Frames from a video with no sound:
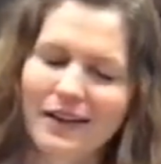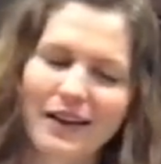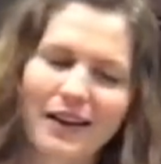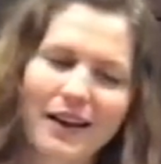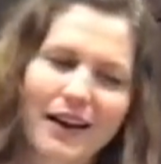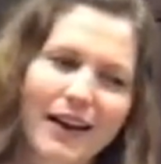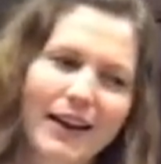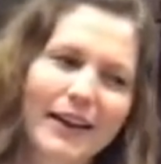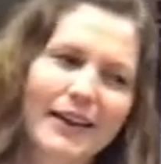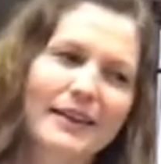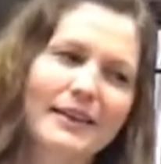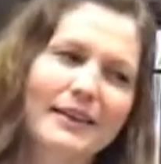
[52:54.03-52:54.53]

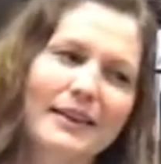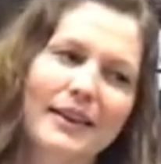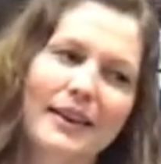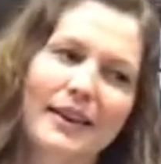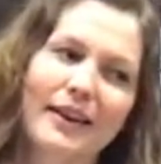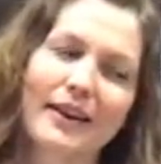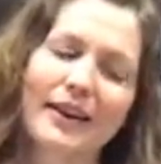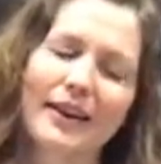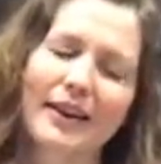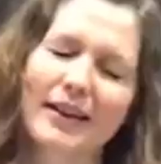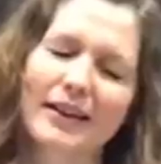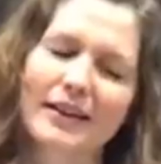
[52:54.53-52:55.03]
I
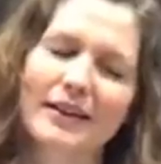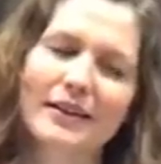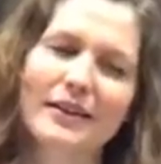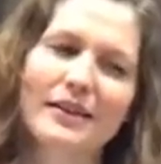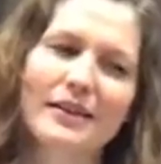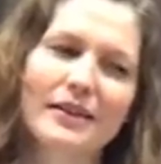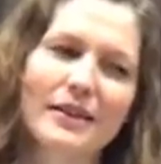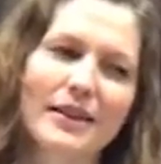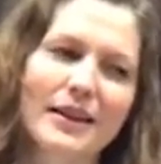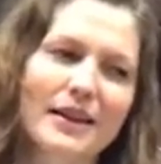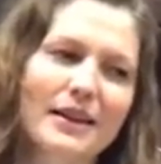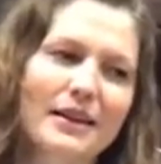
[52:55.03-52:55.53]
can't
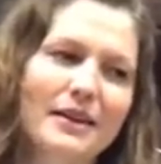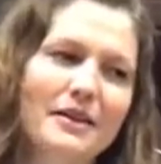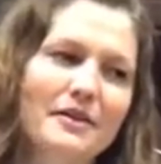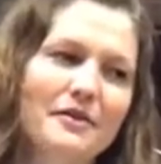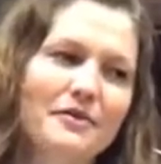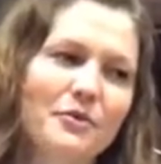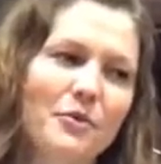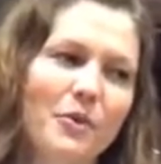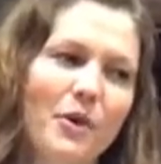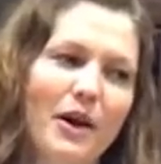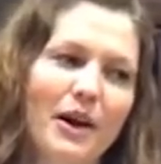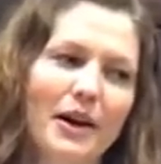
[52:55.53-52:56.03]
think
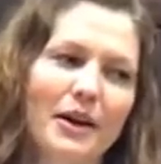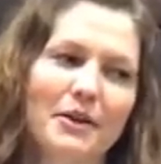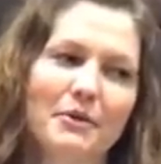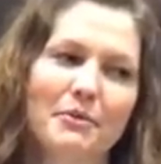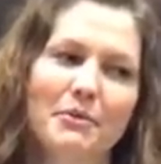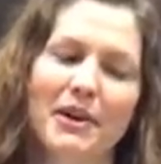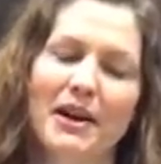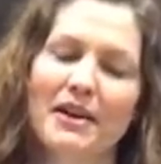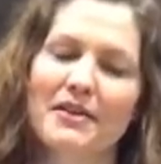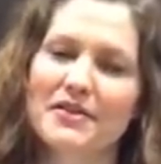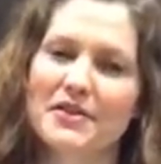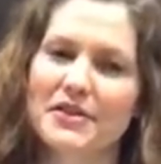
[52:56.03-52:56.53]
of one,
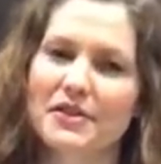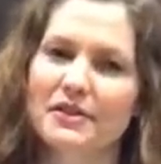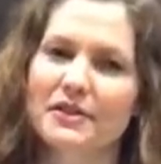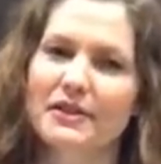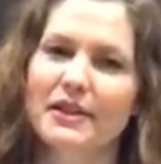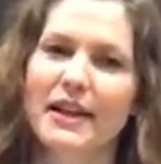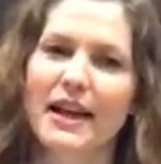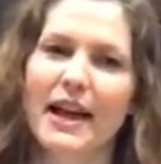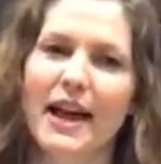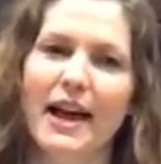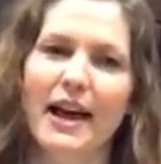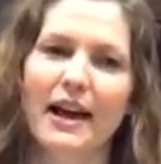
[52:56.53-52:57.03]
but I've
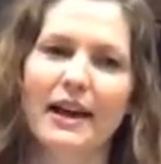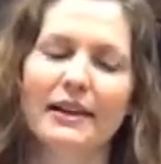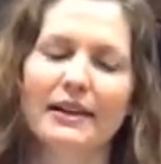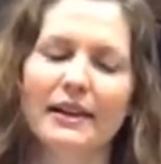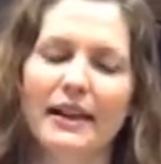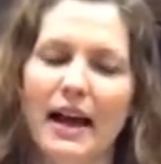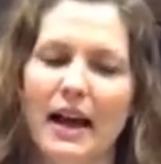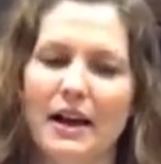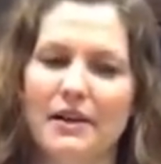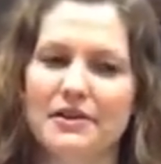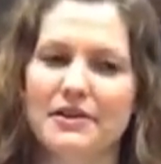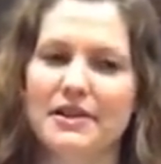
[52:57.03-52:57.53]
certainly had
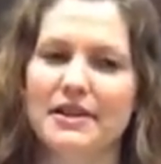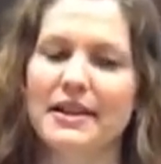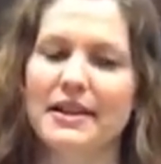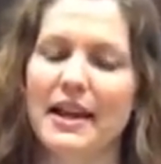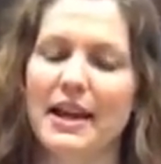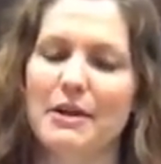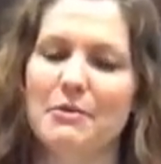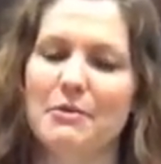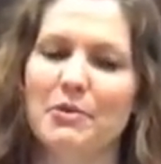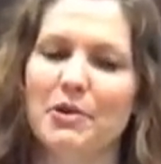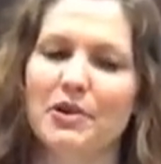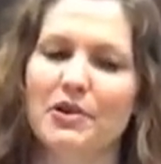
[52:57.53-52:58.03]
lousy
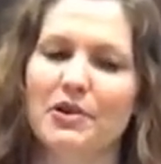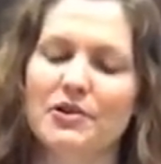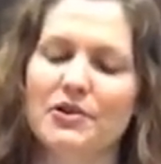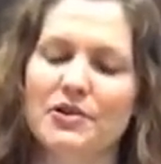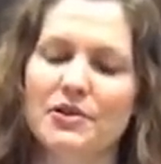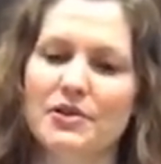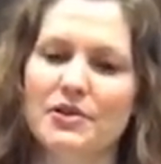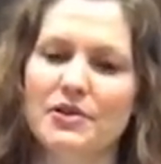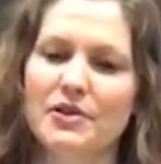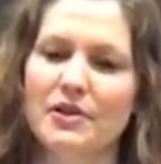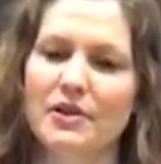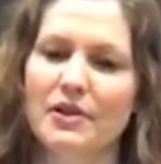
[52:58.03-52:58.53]

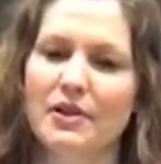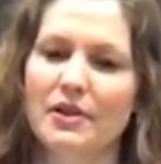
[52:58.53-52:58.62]
neighbors.